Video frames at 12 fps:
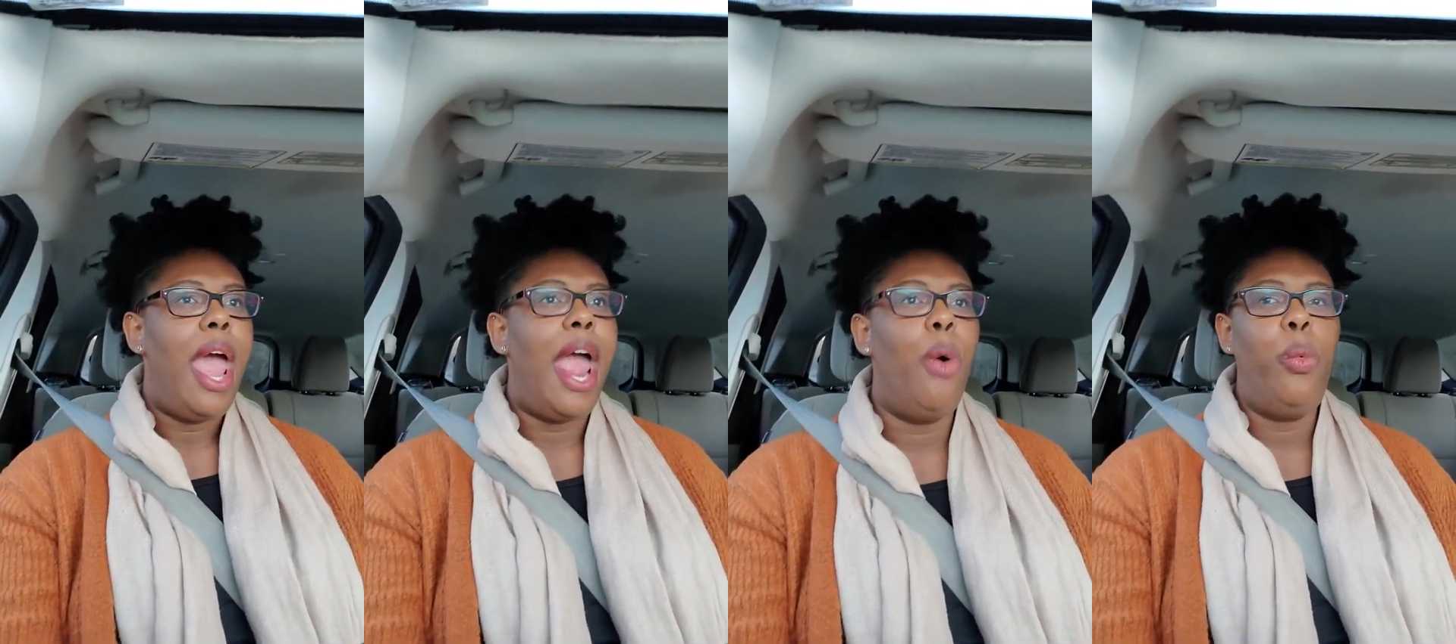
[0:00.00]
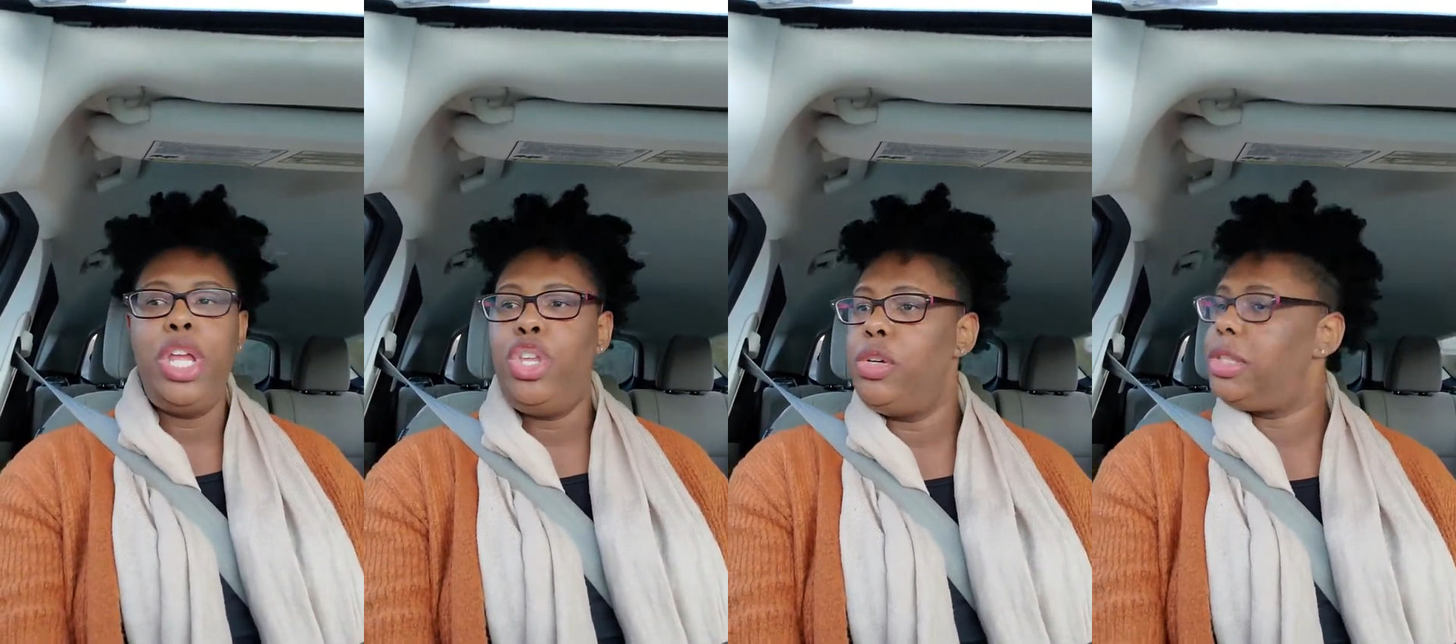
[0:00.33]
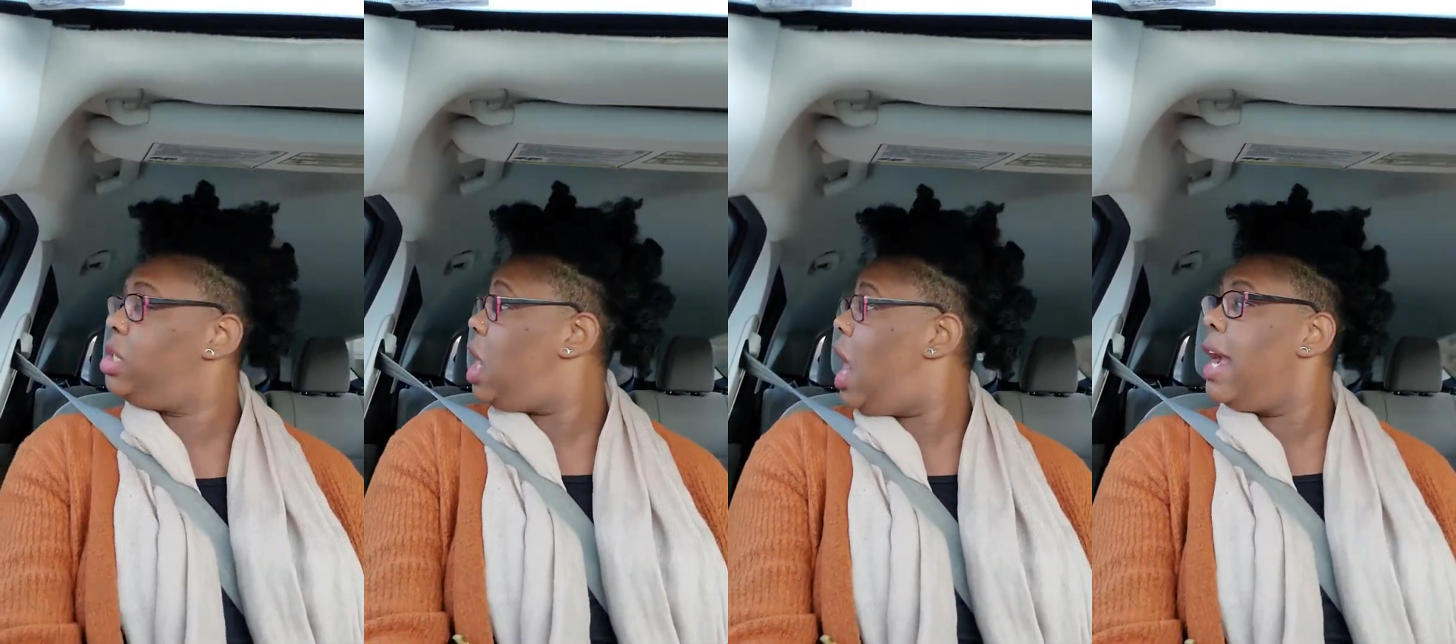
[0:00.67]
And when you
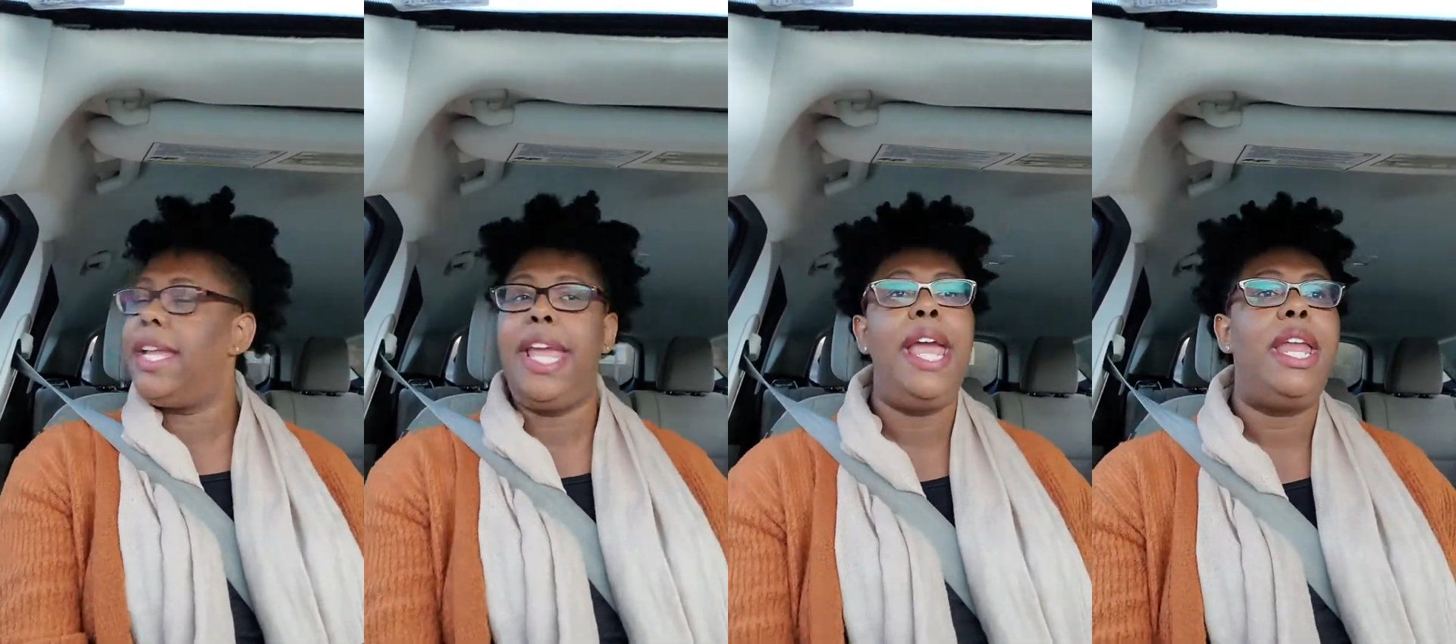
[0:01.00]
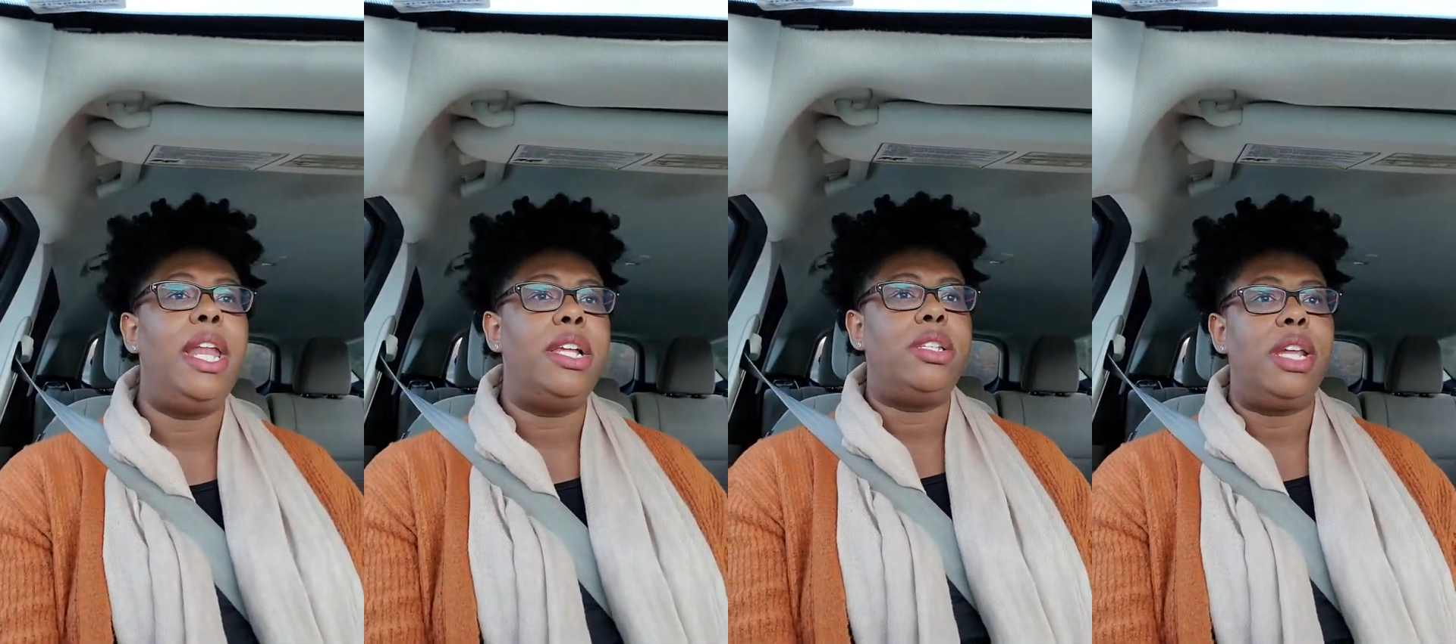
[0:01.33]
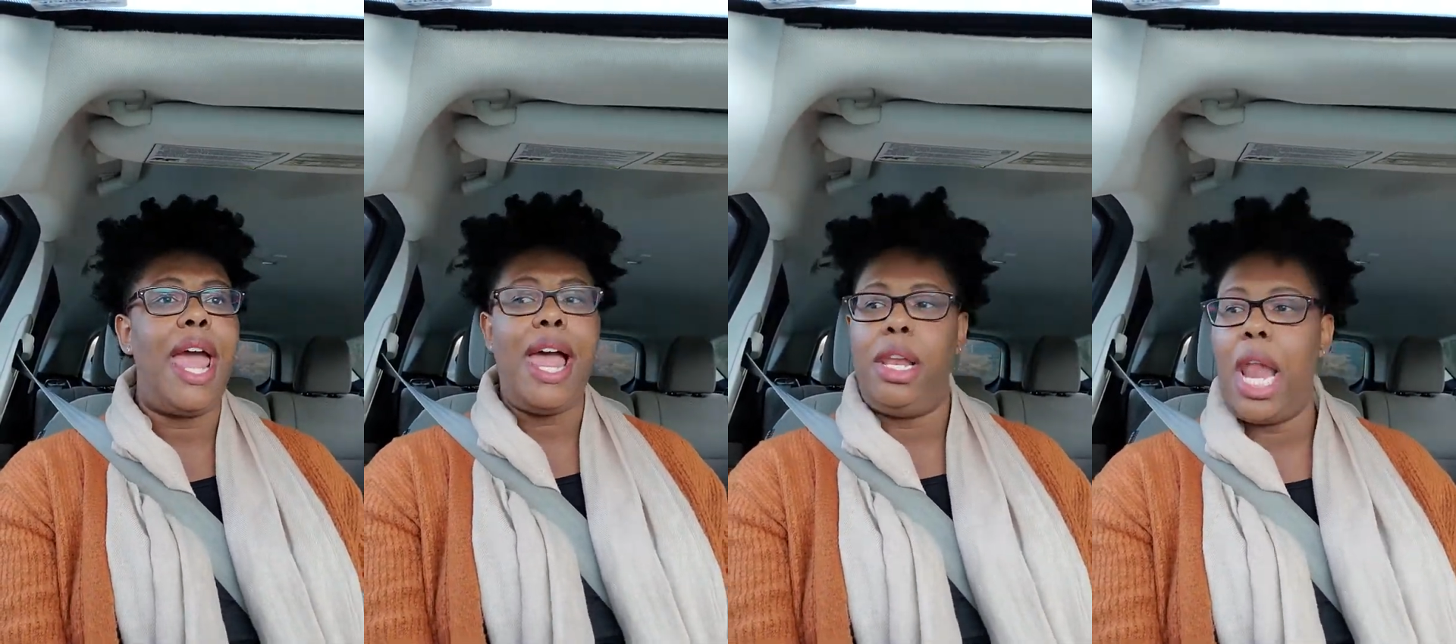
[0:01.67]
start getting into
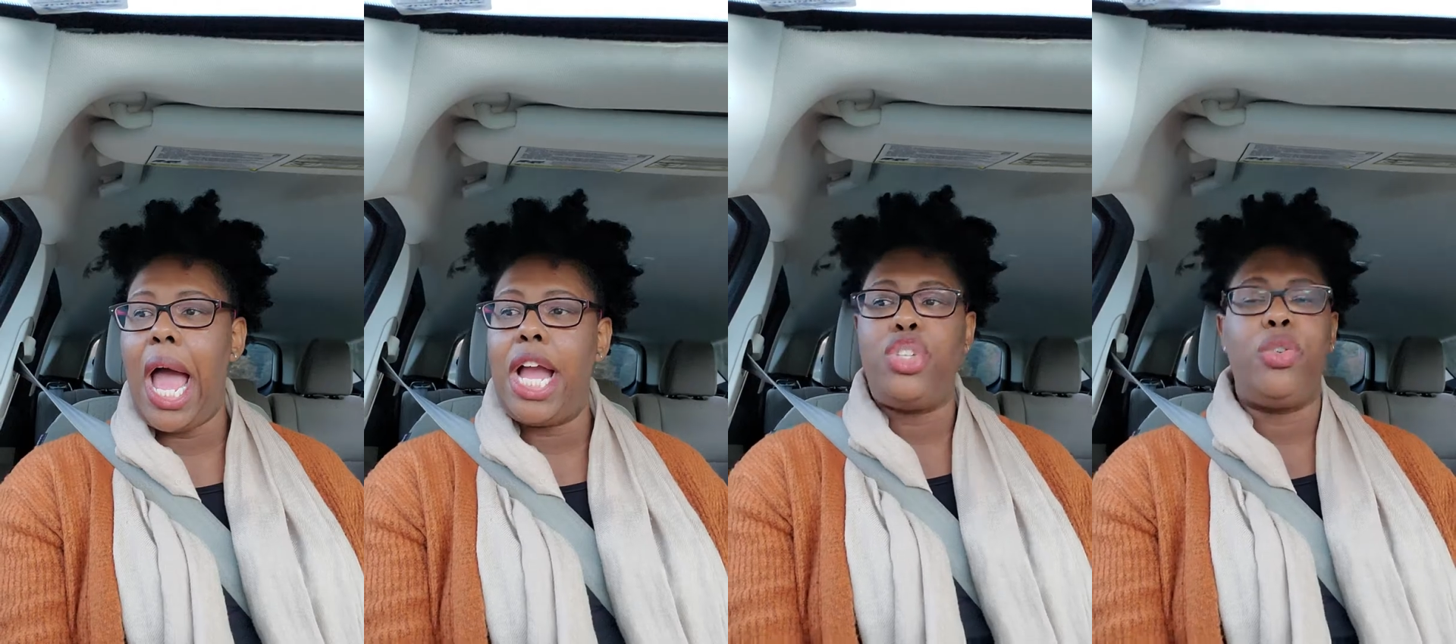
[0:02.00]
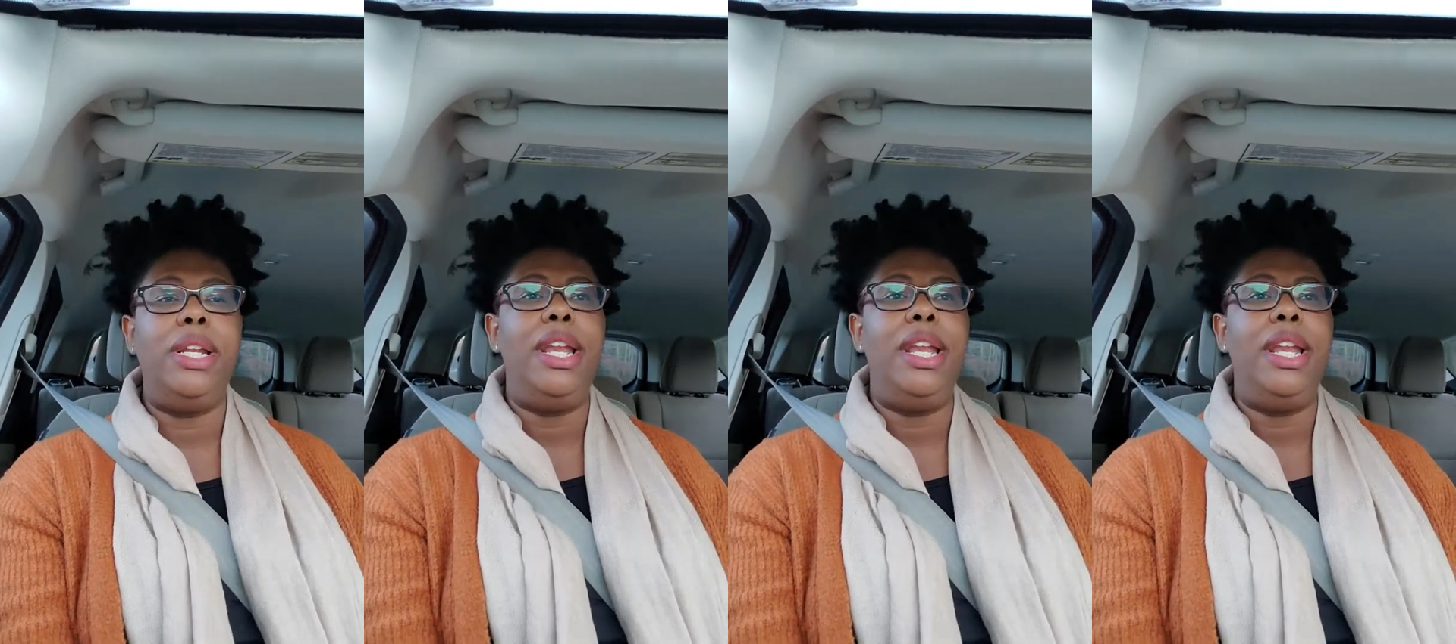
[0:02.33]
that laundry